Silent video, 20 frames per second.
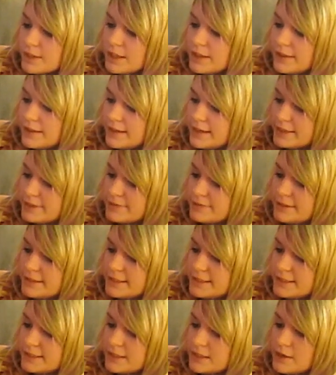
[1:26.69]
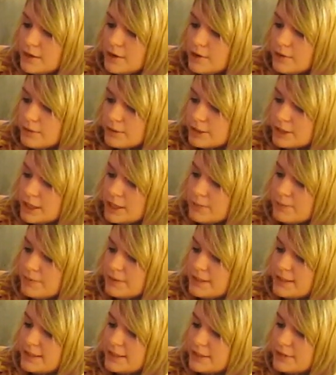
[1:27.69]
the next one is Richanda,
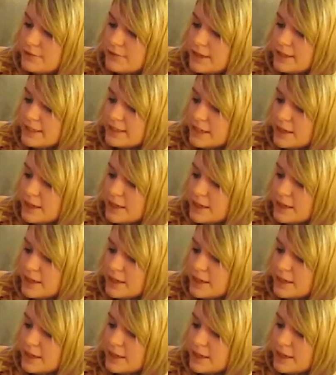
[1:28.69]
please address